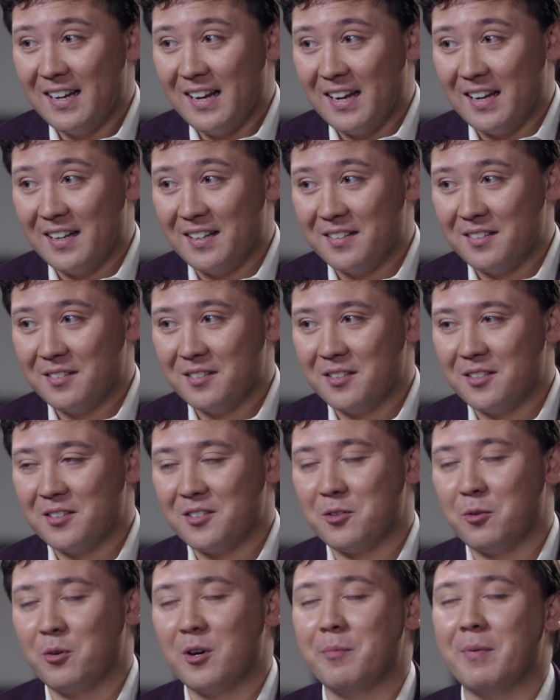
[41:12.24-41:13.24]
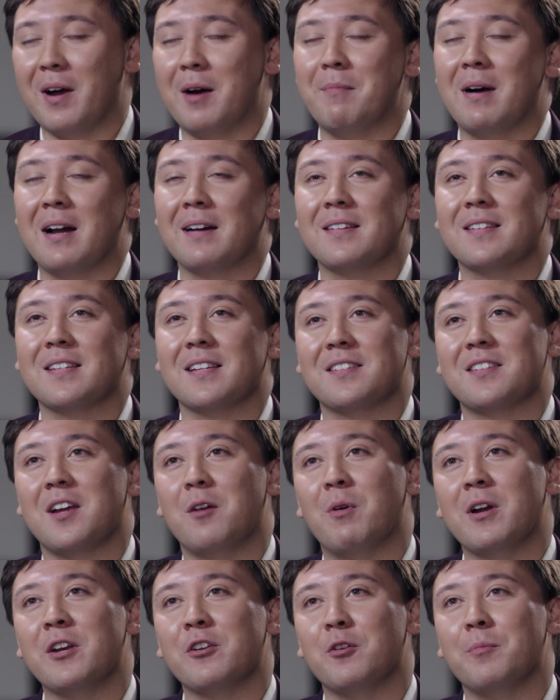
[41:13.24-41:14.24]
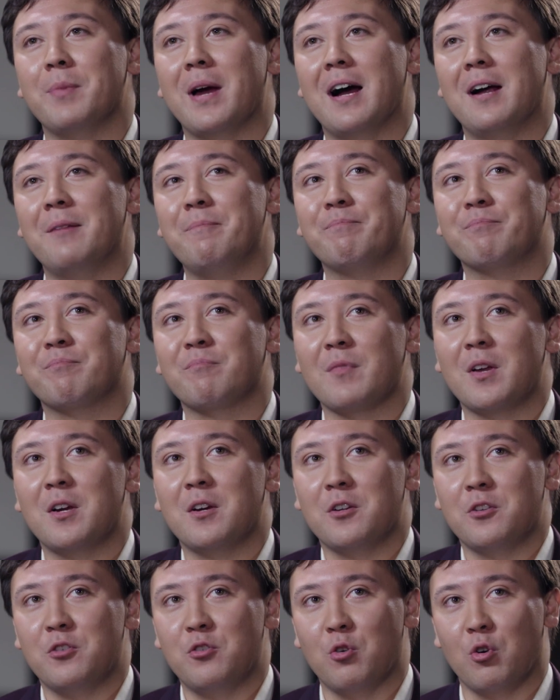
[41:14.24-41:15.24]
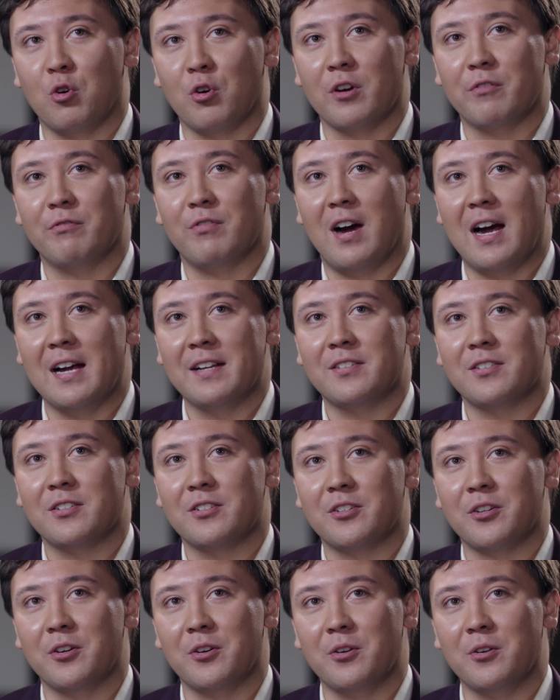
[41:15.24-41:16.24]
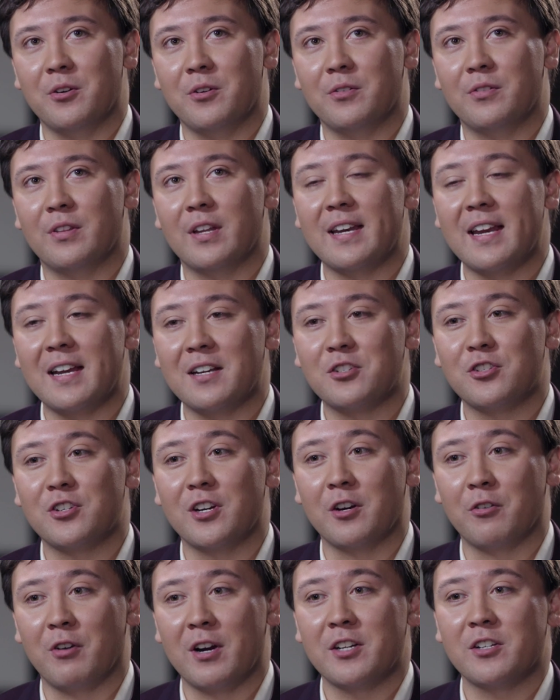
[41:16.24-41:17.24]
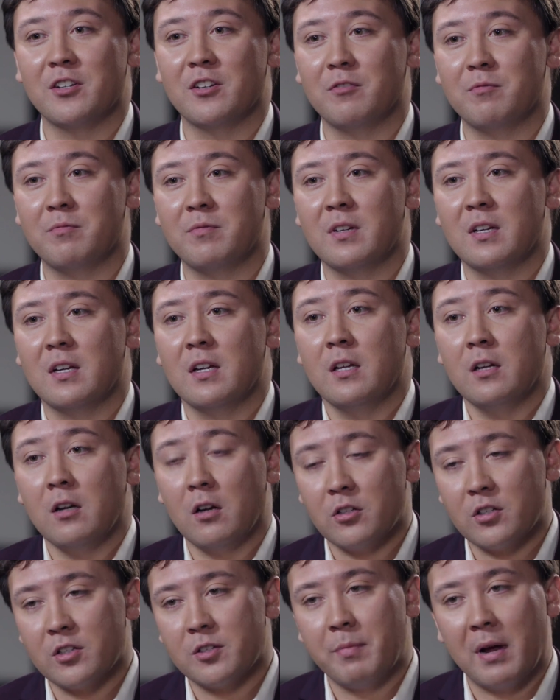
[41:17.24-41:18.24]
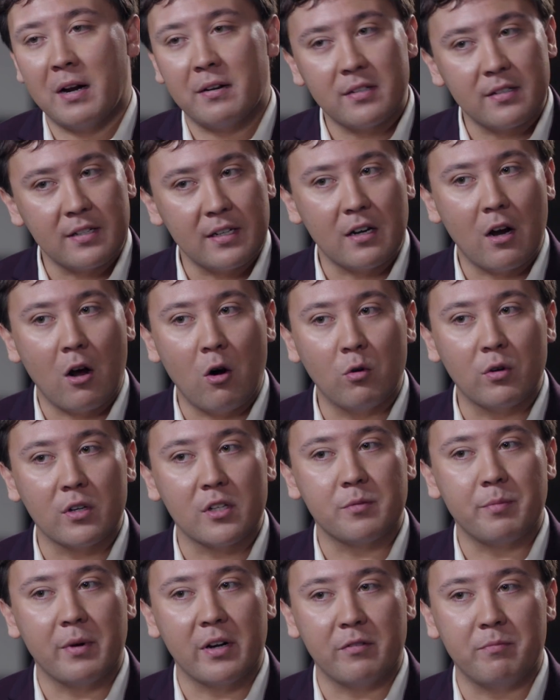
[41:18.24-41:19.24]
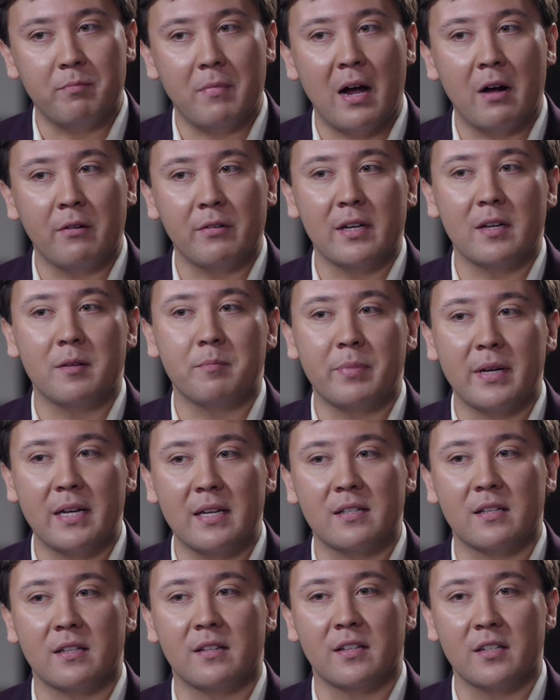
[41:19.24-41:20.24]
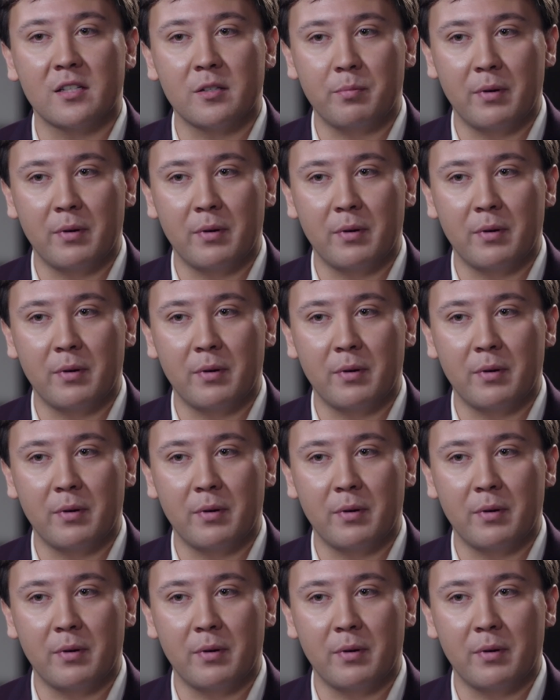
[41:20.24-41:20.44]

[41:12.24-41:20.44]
And talking about Māori seats, I wonder about your advice to the next generation of not just Māori seat holders, but of Māori MPs in this